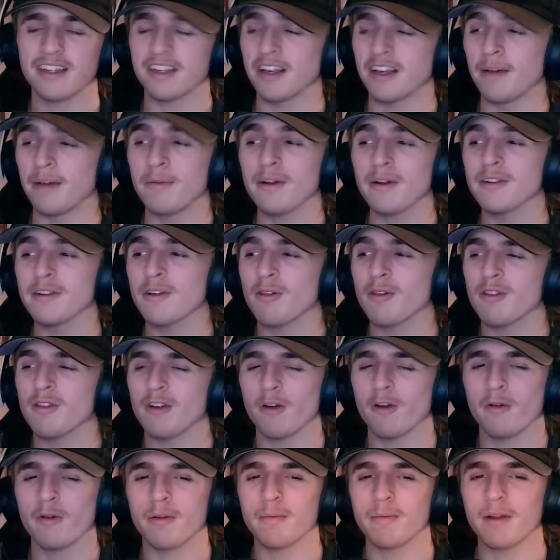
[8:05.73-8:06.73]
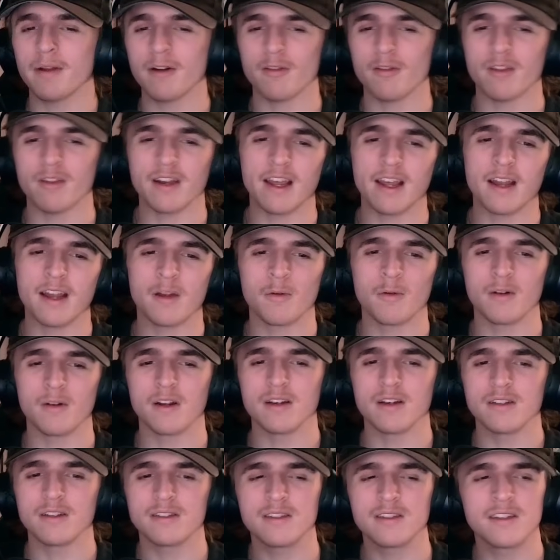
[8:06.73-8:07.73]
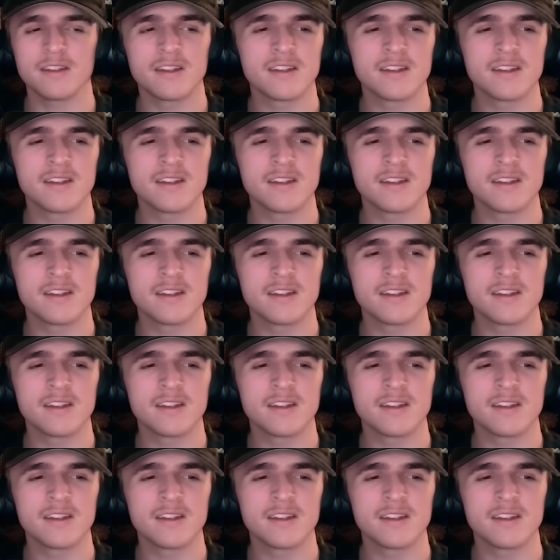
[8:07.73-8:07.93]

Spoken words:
Gumball knows Darwin better than anyone else.